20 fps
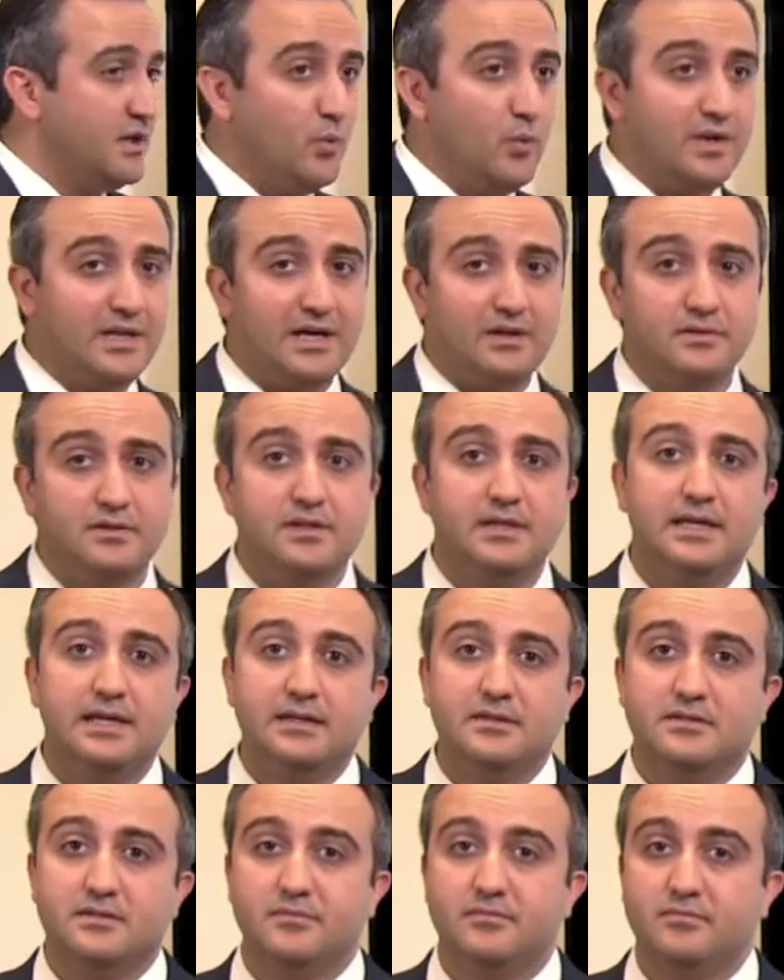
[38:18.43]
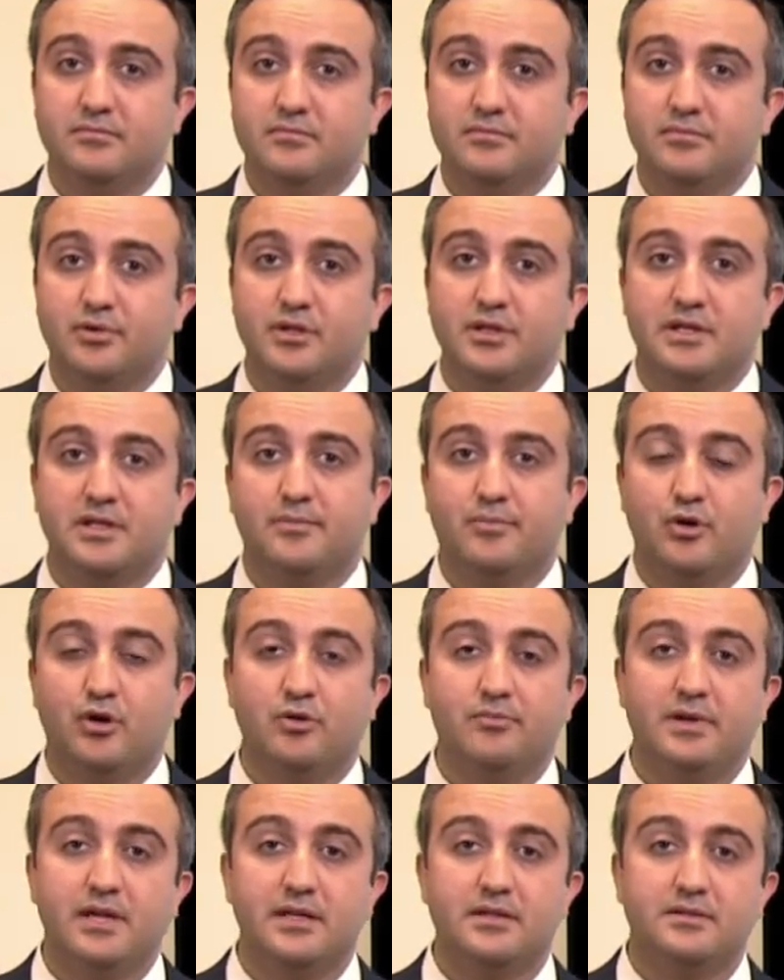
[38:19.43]
without the need to put in a
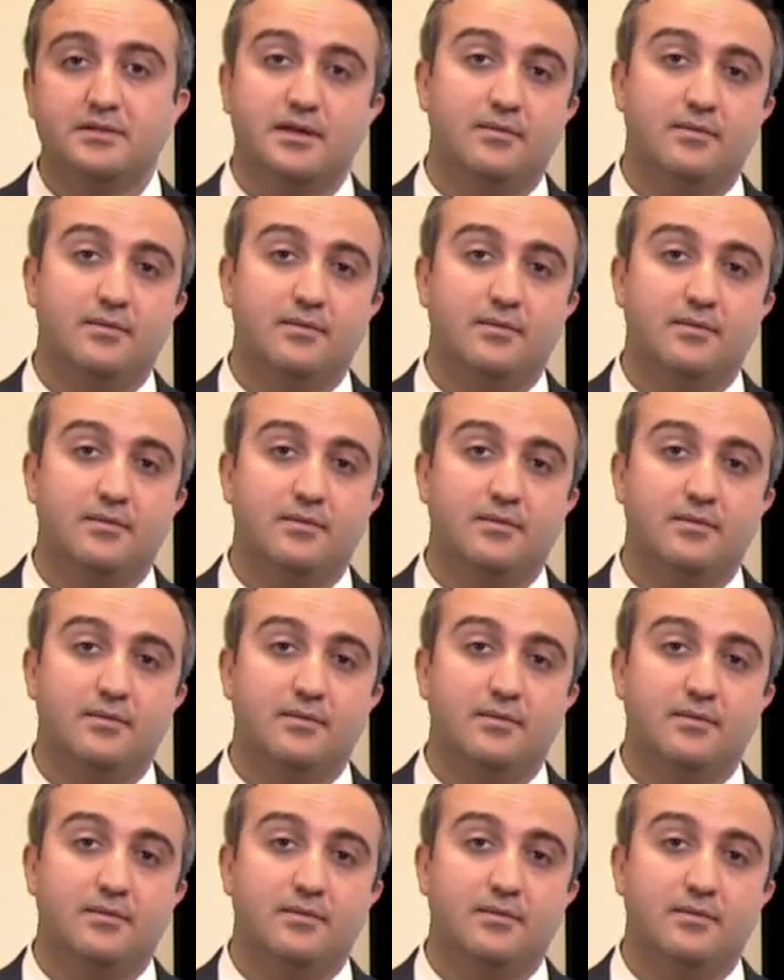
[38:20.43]
permanent